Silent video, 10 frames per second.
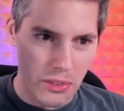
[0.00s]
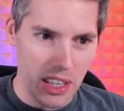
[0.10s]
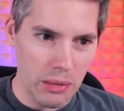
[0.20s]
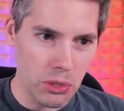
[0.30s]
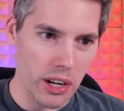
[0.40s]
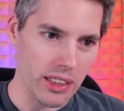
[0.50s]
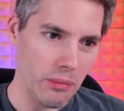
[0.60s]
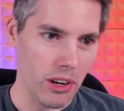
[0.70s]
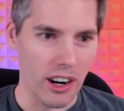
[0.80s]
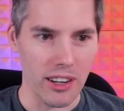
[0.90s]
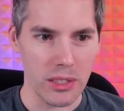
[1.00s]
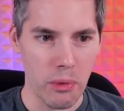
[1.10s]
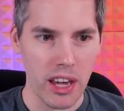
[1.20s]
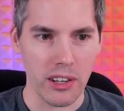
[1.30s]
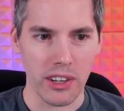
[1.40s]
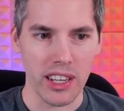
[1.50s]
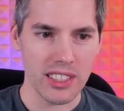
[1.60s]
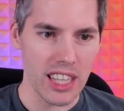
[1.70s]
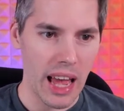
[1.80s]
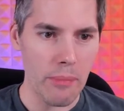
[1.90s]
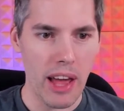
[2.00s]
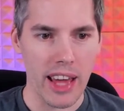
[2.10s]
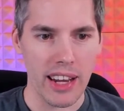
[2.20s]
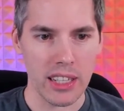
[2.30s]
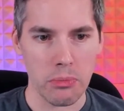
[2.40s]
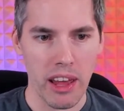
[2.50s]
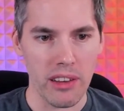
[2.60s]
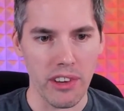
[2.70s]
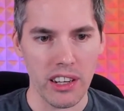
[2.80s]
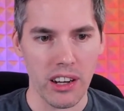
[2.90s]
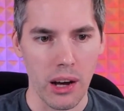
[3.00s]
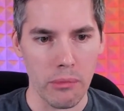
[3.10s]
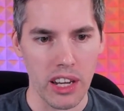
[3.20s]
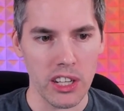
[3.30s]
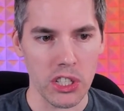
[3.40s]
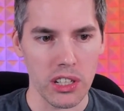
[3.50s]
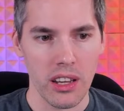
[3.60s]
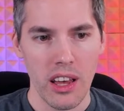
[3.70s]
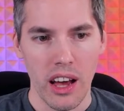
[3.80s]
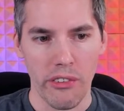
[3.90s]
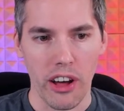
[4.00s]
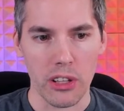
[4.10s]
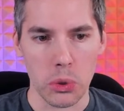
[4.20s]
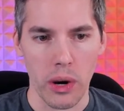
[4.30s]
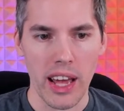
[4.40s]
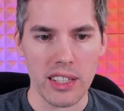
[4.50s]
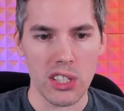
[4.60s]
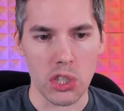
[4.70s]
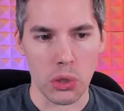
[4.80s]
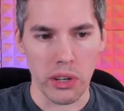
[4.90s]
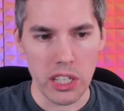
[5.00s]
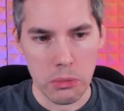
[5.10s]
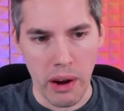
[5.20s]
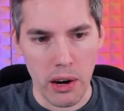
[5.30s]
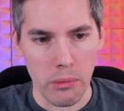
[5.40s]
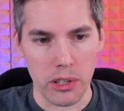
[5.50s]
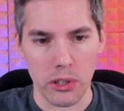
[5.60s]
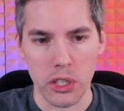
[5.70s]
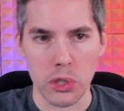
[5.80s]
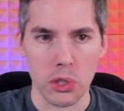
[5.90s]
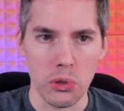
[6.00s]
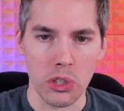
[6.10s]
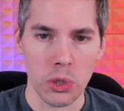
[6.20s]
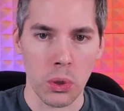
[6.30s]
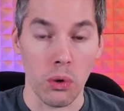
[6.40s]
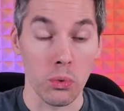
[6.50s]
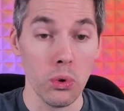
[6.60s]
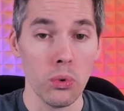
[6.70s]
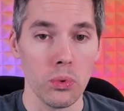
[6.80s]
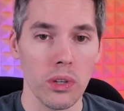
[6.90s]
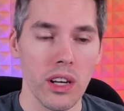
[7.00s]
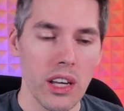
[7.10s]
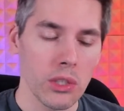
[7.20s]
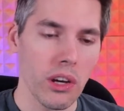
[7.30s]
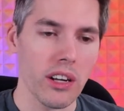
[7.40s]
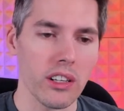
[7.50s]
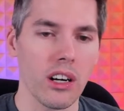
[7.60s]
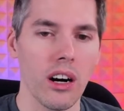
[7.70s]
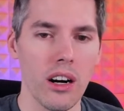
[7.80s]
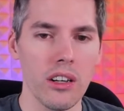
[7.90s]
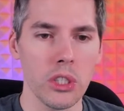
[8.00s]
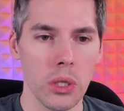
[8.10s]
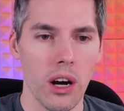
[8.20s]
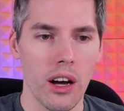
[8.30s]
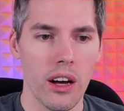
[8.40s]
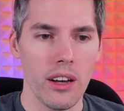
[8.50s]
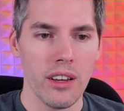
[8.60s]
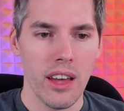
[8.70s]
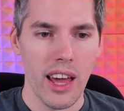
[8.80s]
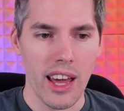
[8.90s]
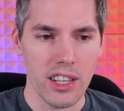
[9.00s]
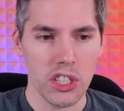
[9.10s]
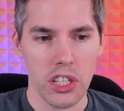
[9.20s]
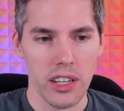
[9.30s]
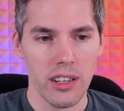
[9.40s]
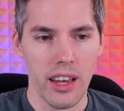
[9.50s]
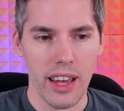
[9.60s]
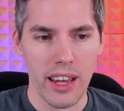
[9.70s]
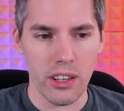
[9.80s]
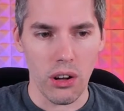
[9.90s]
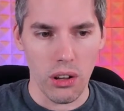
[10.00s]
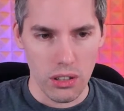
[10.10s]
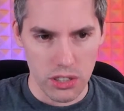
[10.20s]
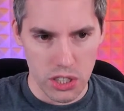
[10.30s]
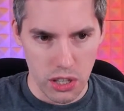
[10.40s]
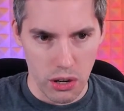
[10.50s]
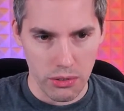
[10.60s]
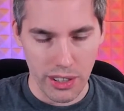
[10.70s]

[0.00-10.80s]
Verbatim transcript: We keep drawing them cards. Pay green, tap, add X mana of any combination of colors where X is the greatest power among creatures you control. Woo! So we got a card draw engine and also...